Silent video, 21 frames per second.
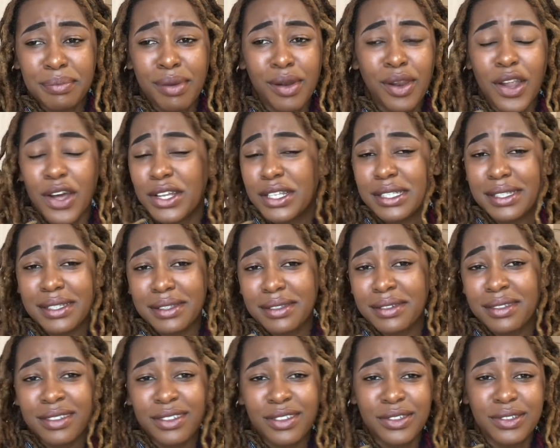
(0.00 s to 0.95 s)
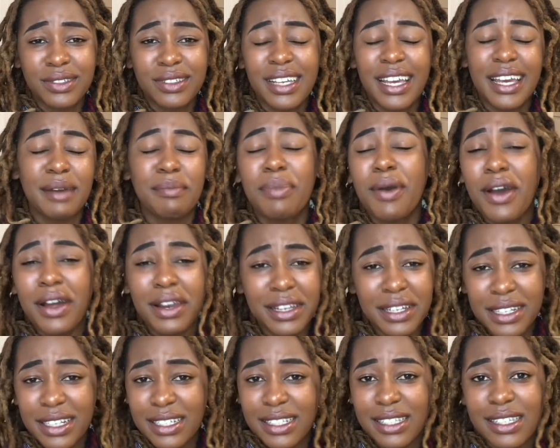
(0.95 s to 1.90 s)
plants, yeah,
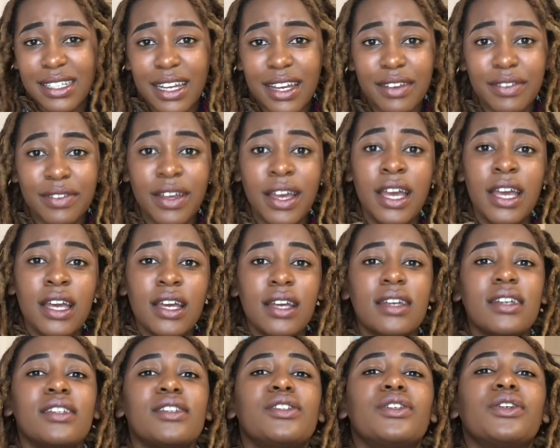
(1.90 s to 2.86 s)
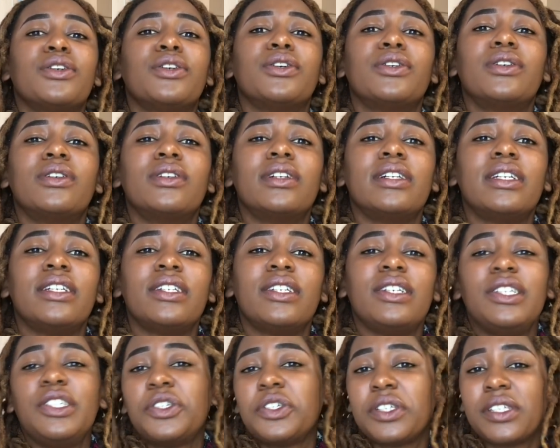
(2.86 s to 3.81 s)
pollen and stuff. So
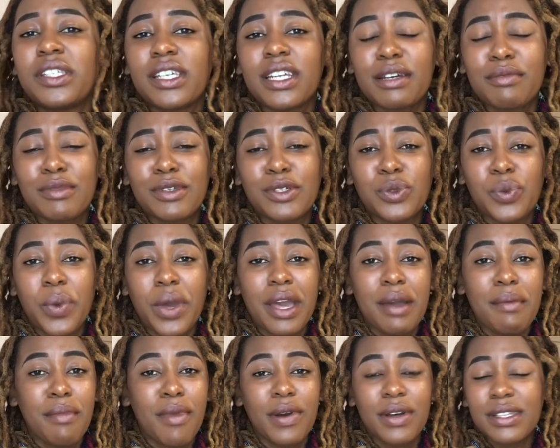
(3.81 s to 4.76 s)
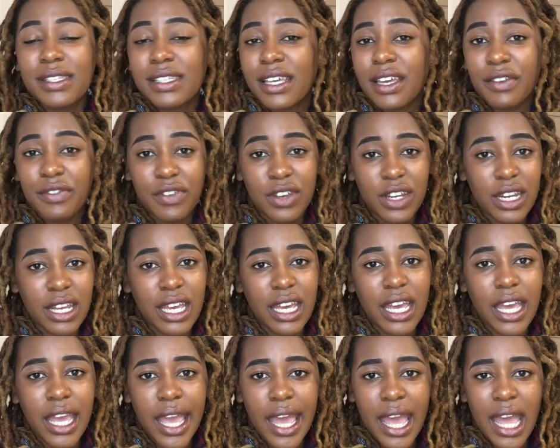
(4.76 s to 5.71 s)
he just said I must wear a mask every
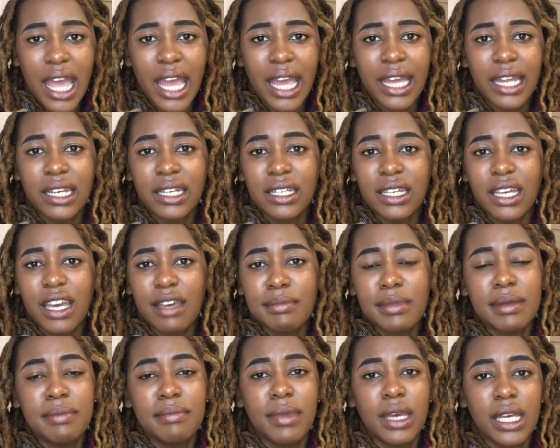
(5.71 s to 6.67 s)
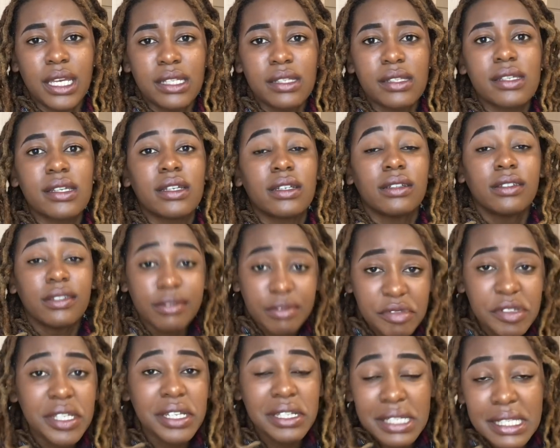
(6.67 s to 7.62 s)
day and gave me meds, and
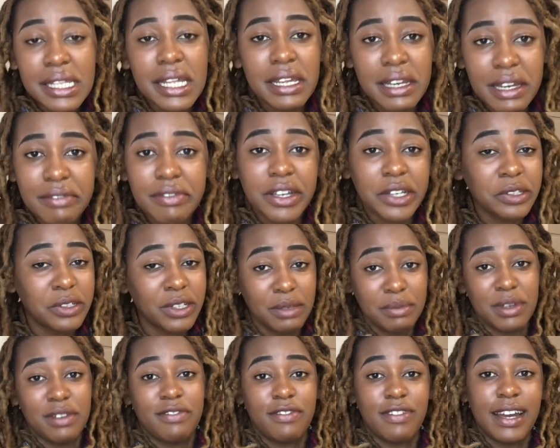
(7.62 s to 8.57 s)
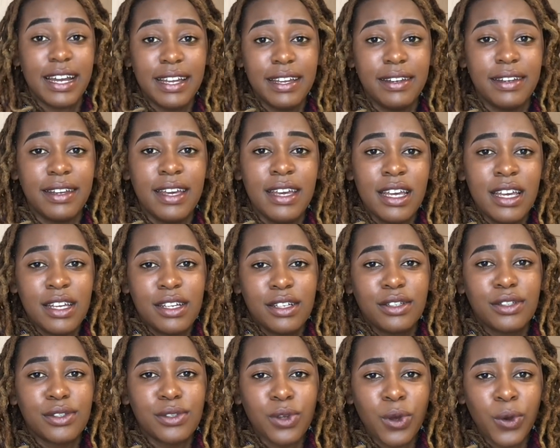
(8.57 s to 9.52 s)
since then I've actually been fine.
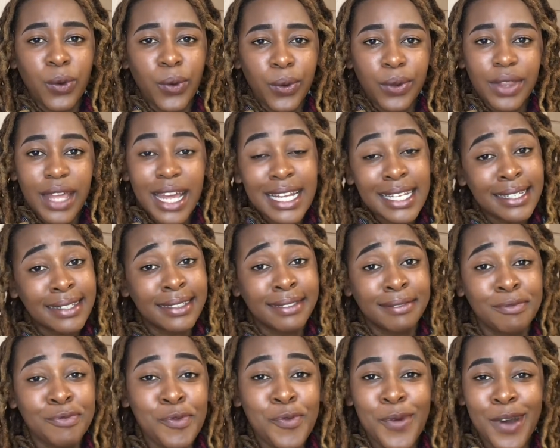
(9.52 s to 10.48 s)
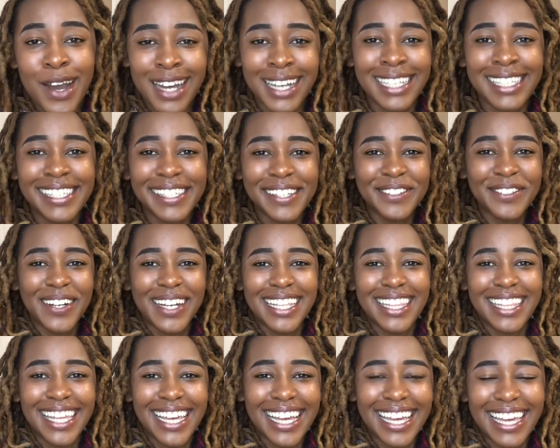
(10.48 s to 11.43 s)
So that was a
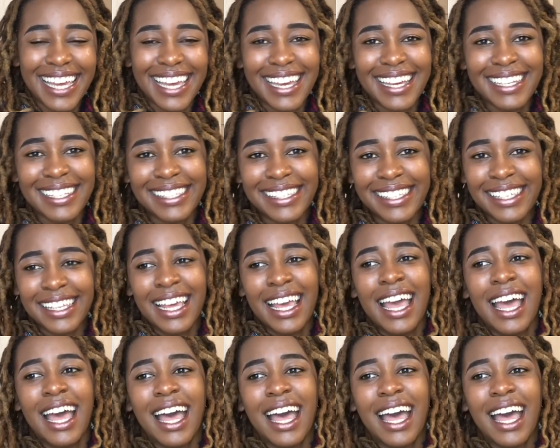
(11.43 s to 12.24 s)
great thing, I guess.